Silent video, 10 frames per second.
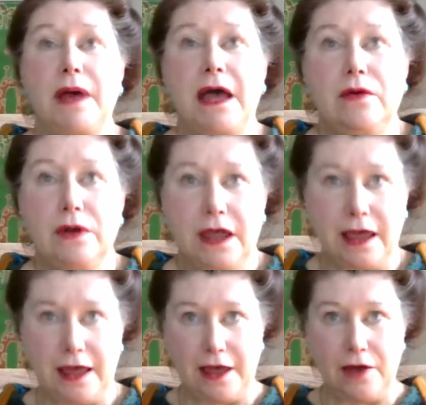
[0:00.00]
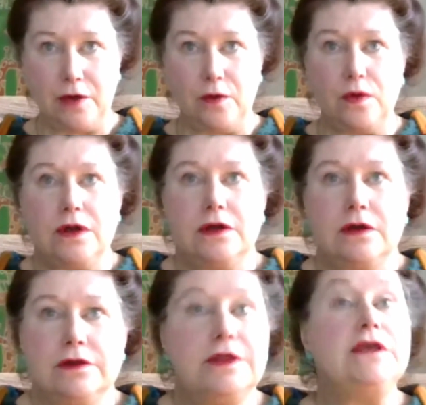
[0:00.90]
about how
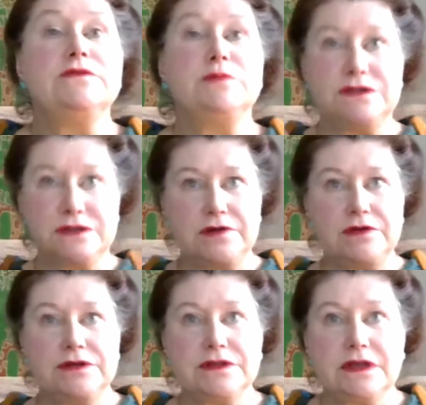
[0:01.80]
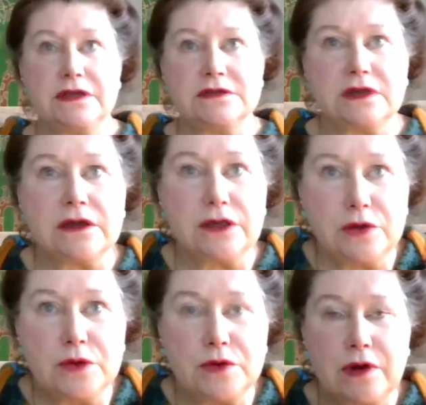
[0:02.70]
these mysterious things, our
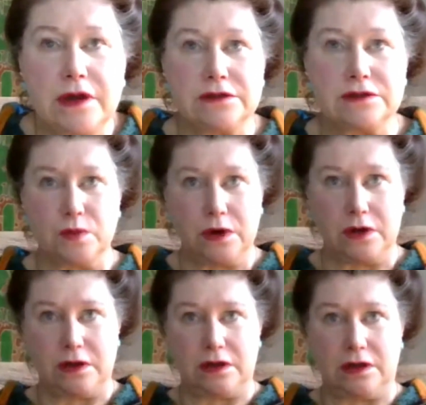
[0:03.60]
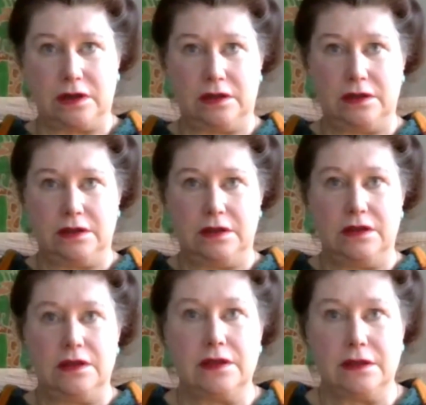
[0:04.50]
human rights, work
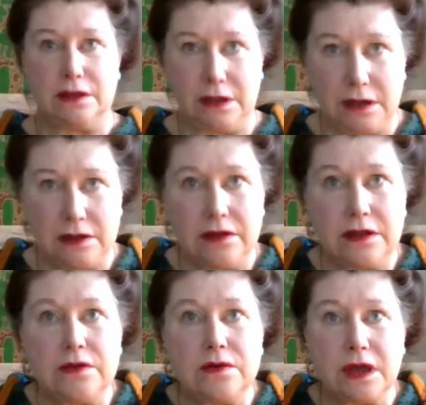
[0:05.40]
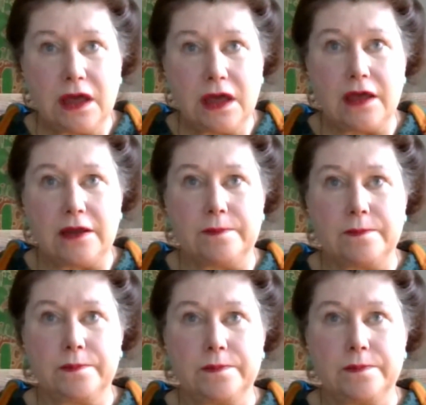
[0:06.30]
in the UK.